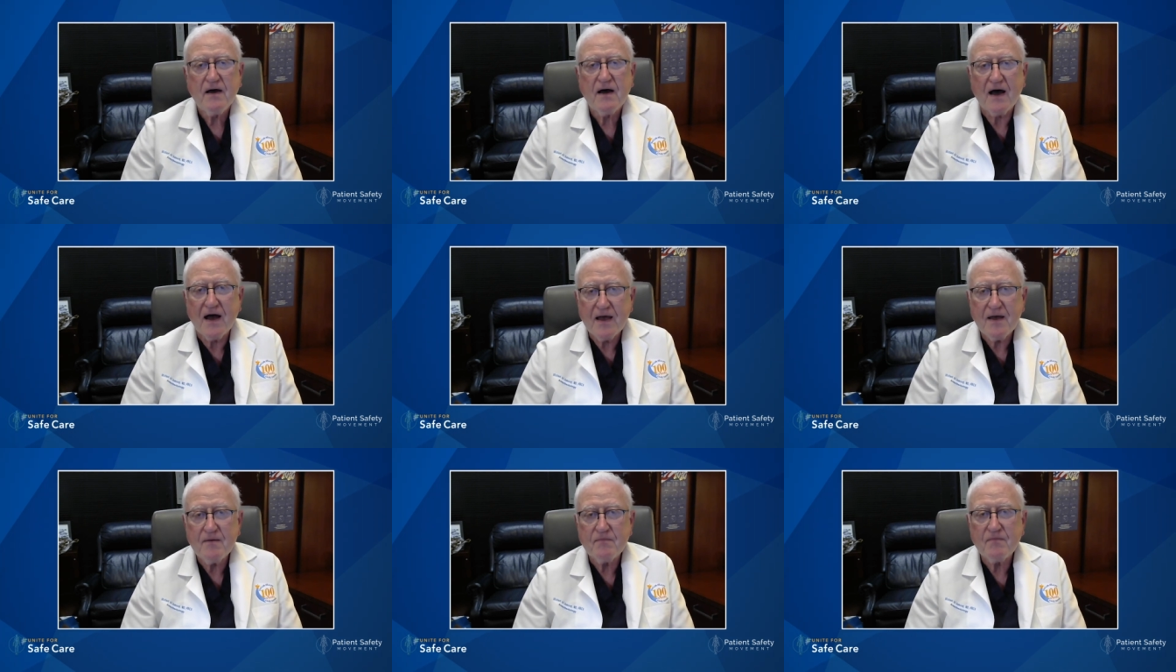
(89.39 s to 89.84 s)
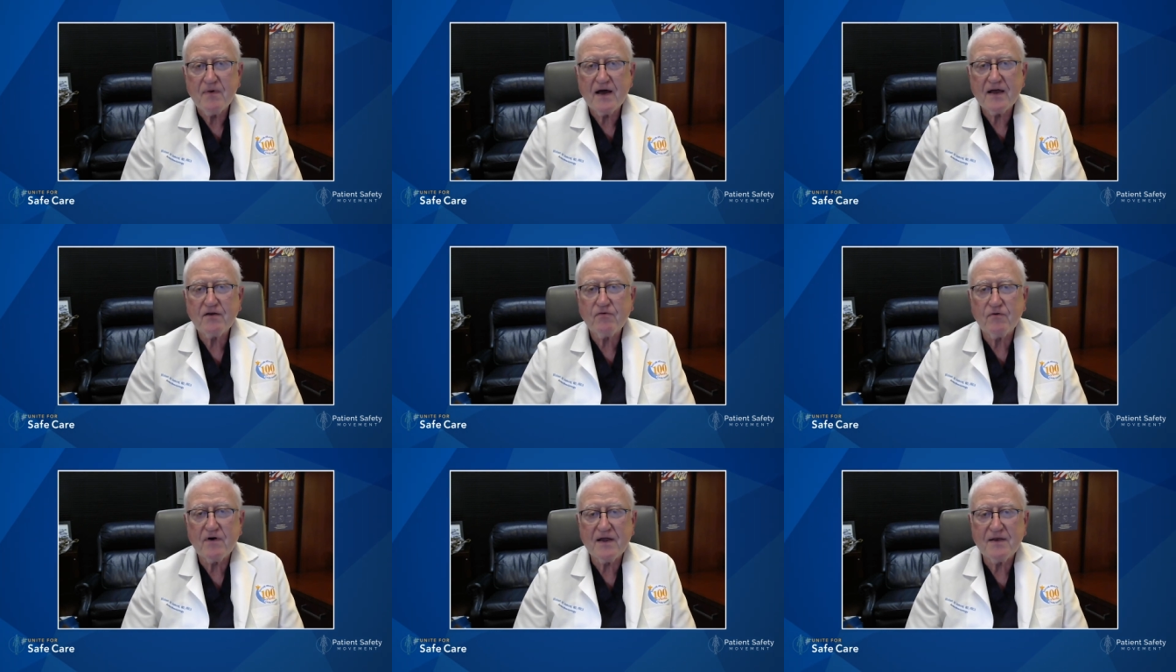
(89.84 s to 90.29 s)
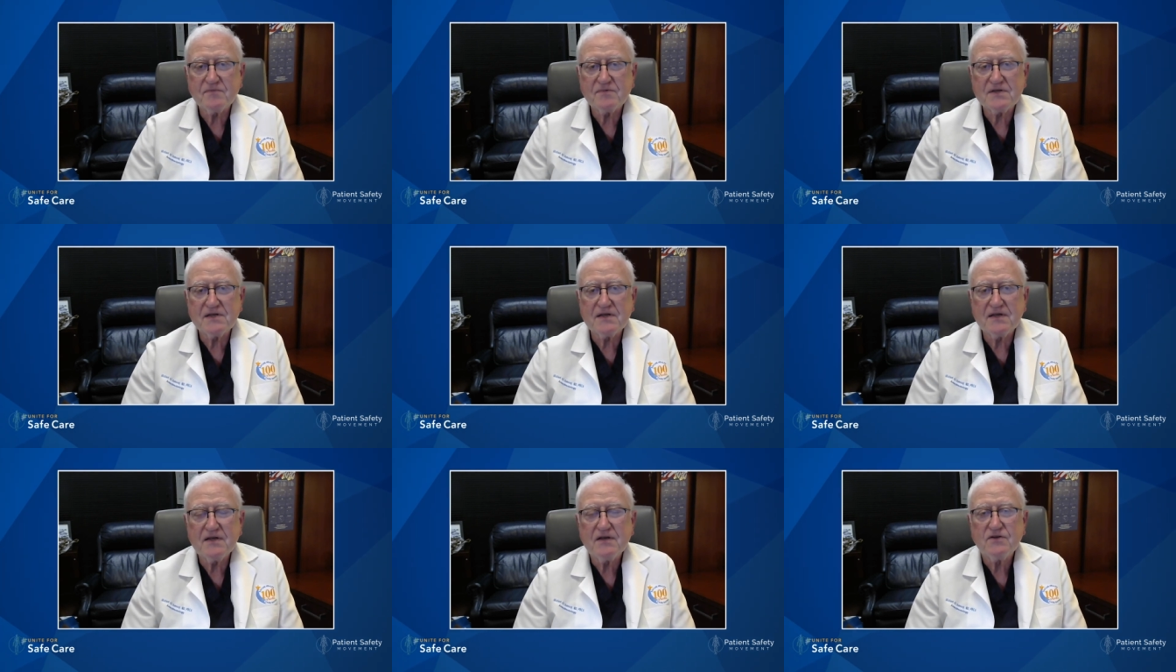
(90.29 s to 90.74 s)
I am Mike
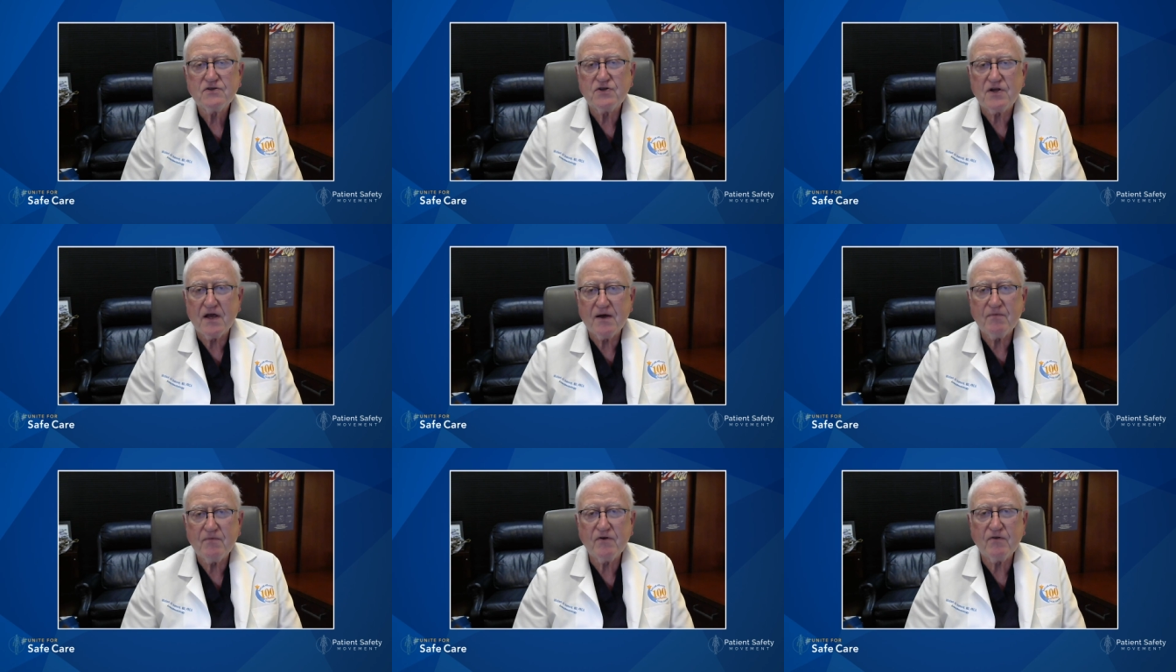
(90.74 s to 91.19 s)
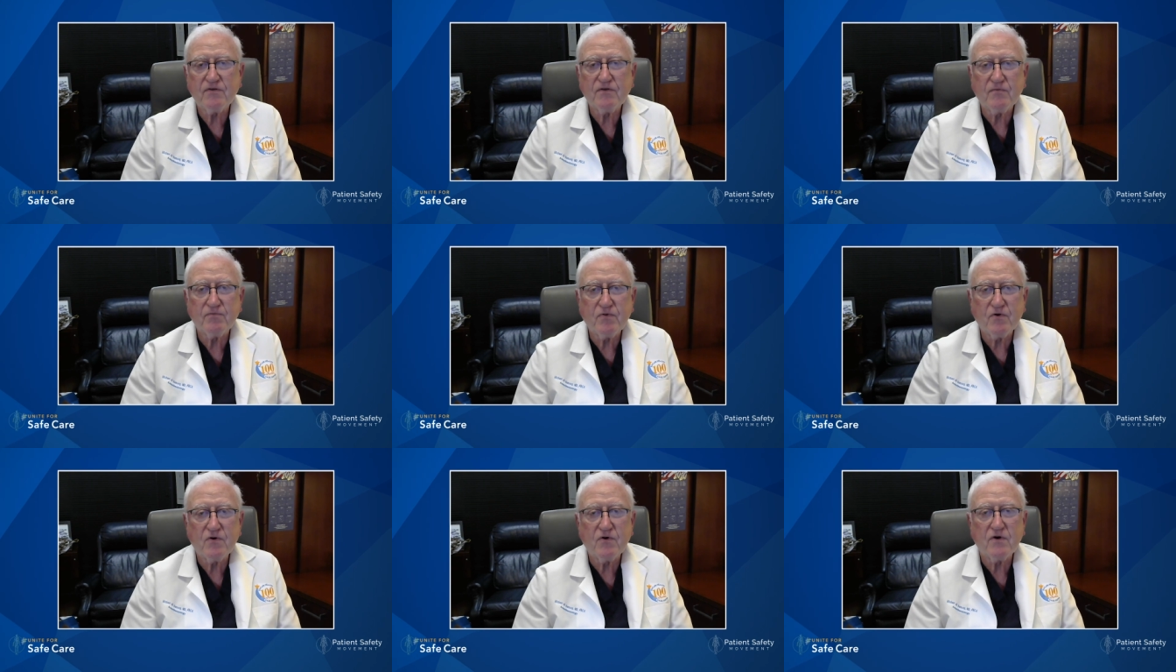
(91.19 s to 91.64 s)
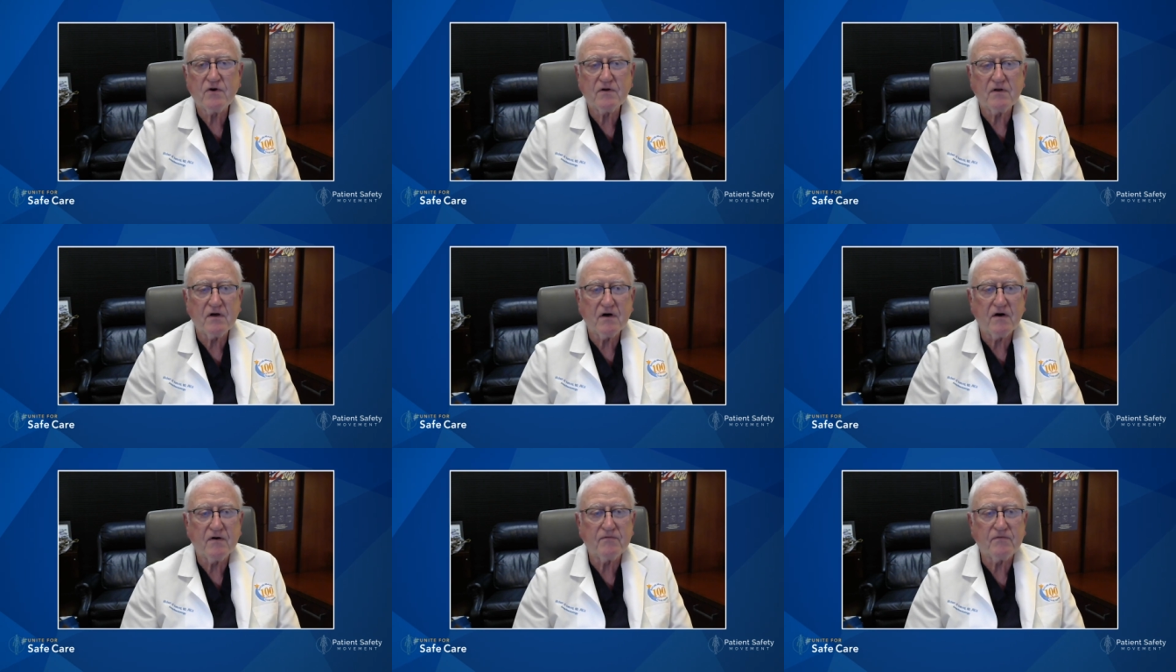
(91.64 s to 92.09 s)
Ramsay, Chairman of the Board
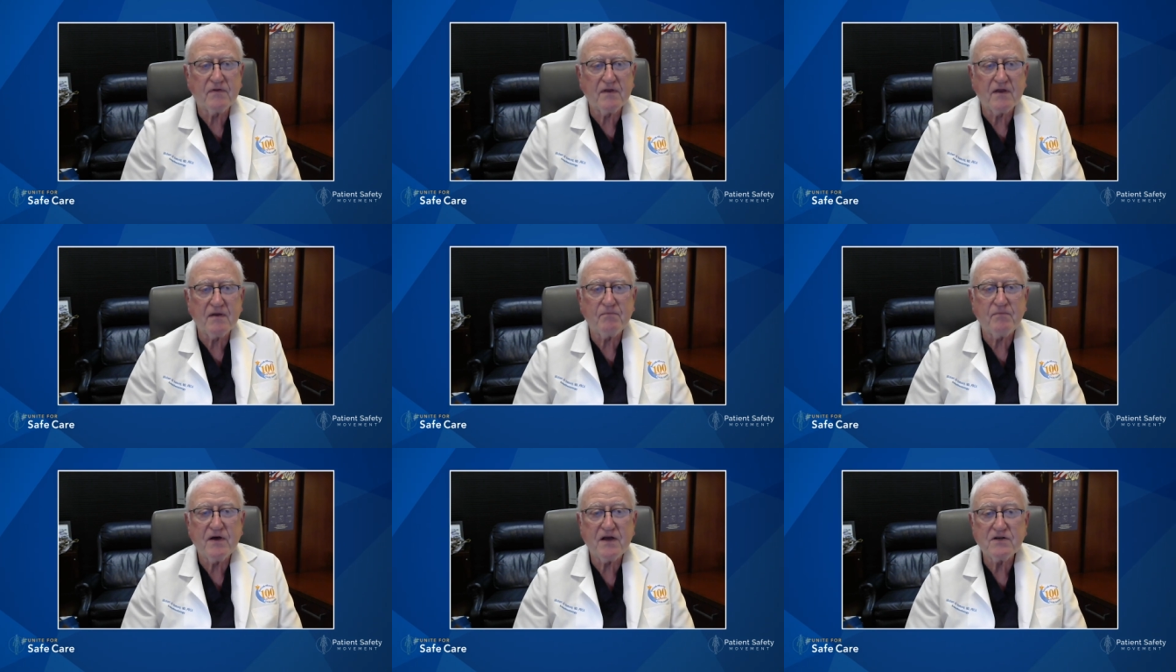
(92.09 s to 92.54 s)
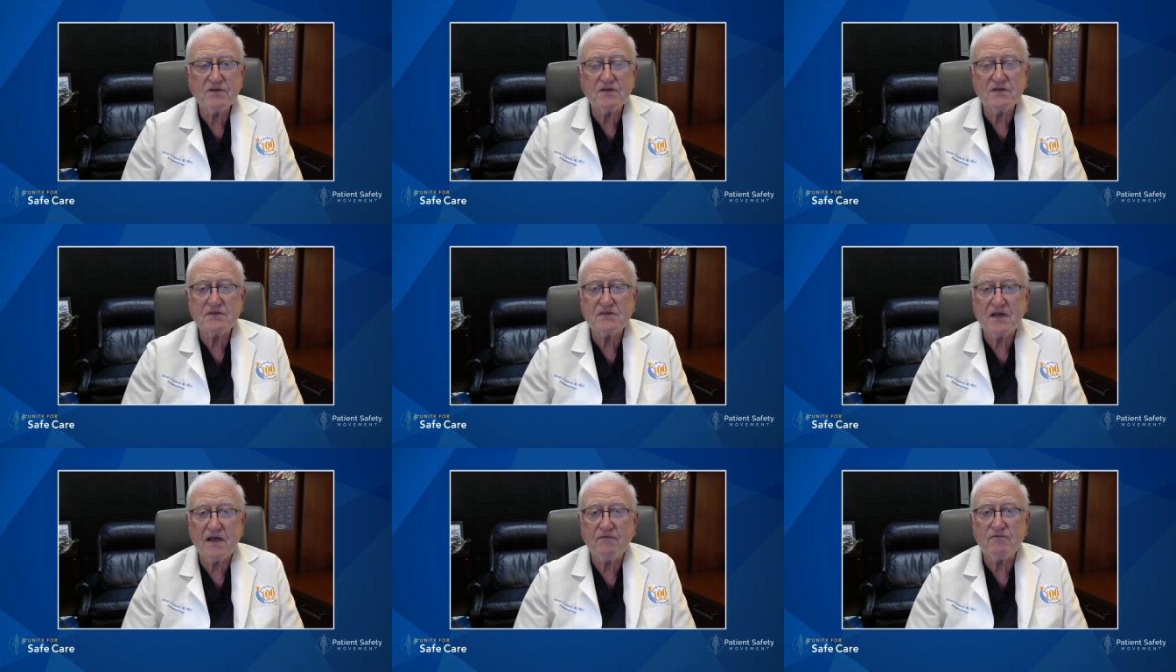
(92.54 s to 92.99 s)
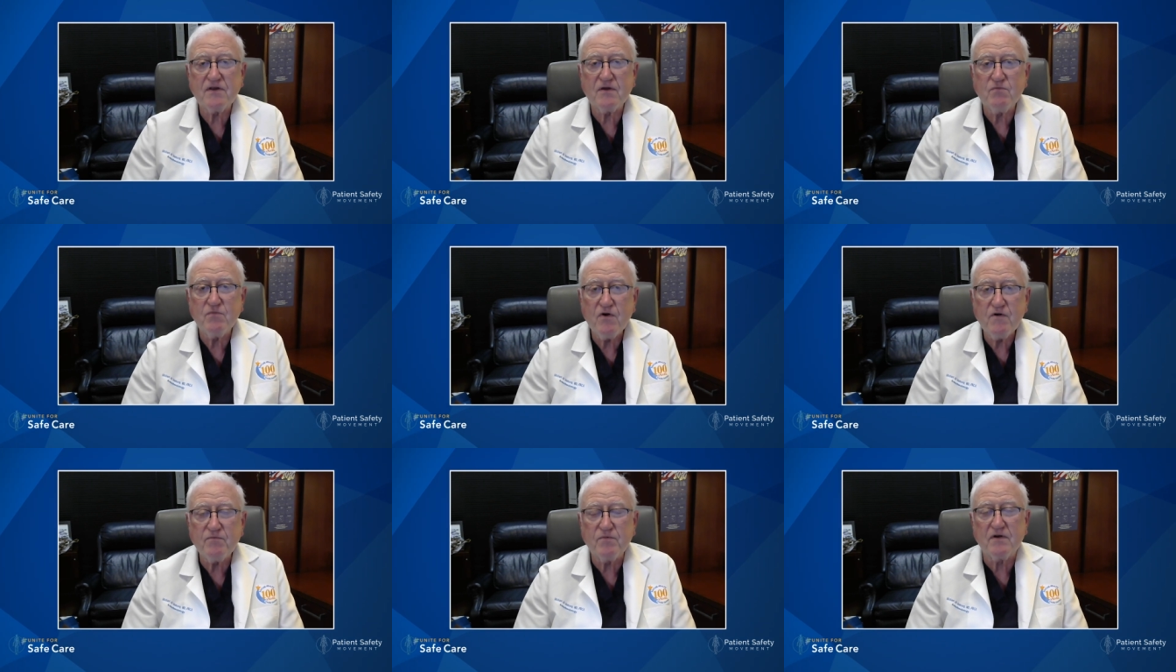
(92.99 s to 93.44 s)
of the Patient Safety
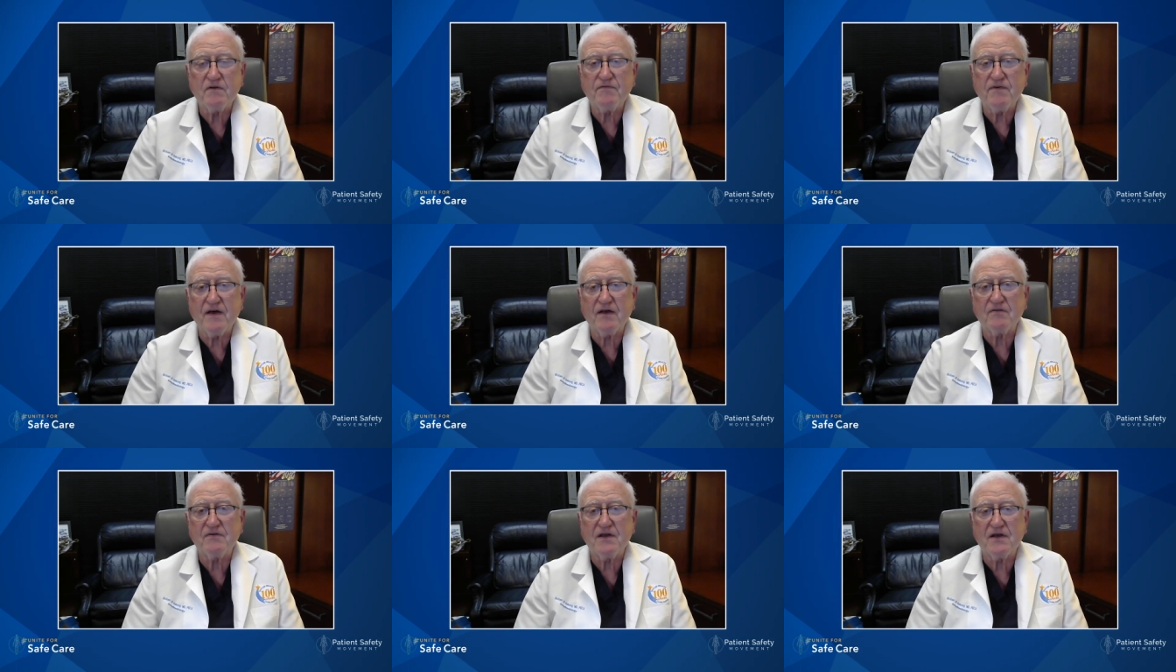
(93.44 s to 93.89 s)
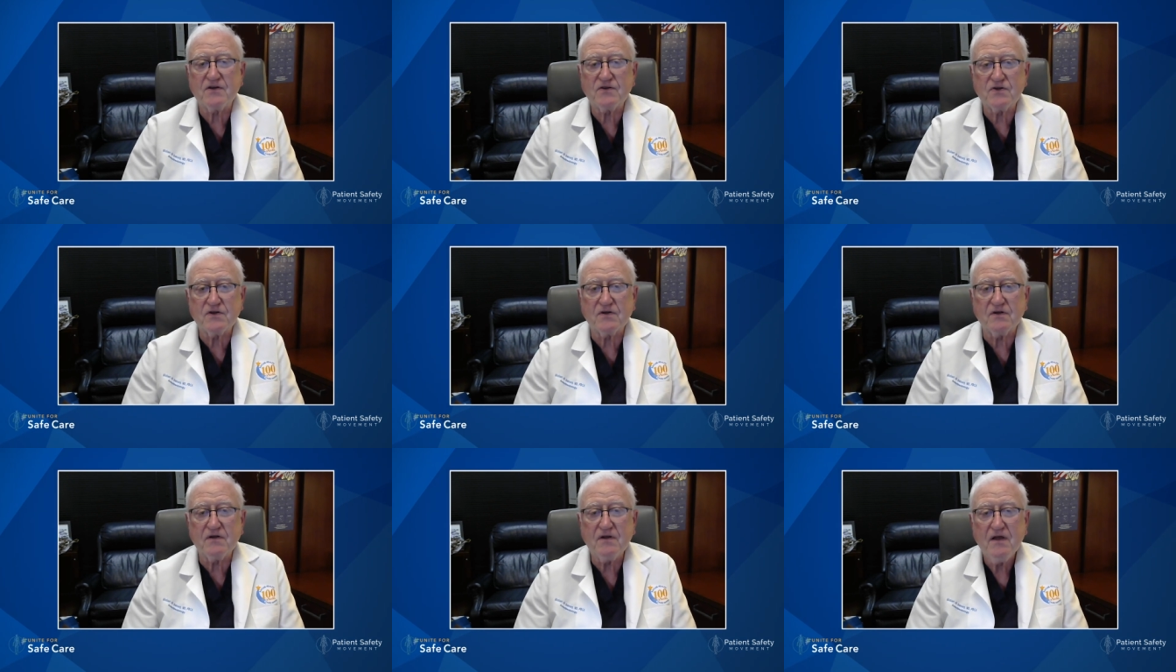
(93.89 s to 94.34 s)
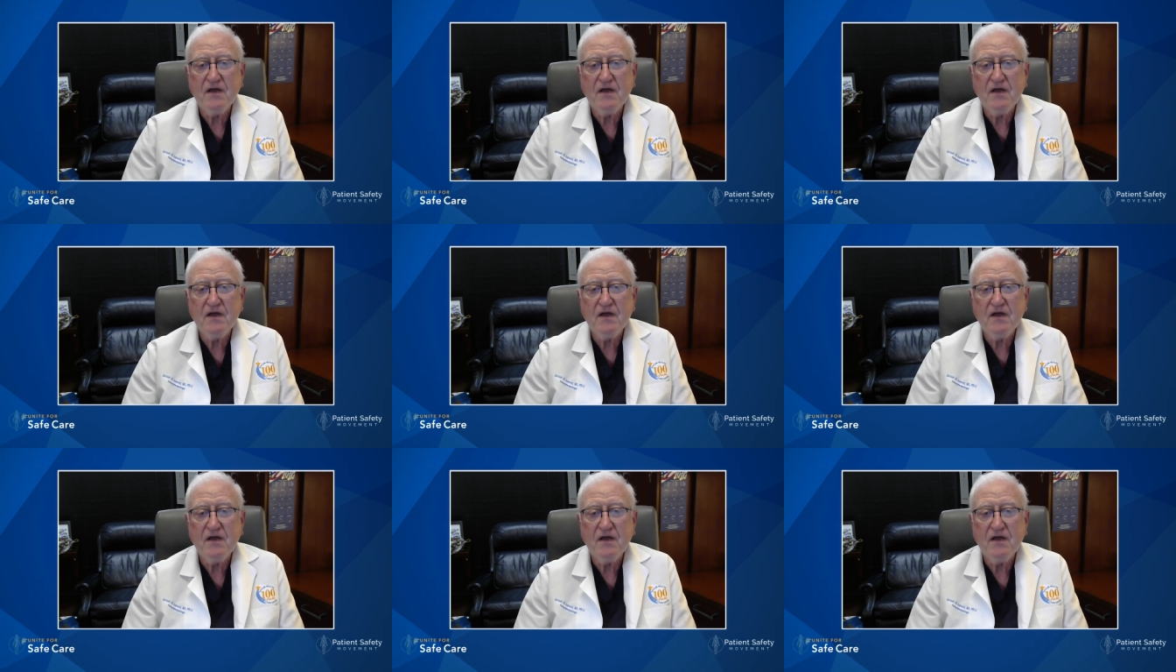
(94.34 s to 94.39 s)
Movement Foundation,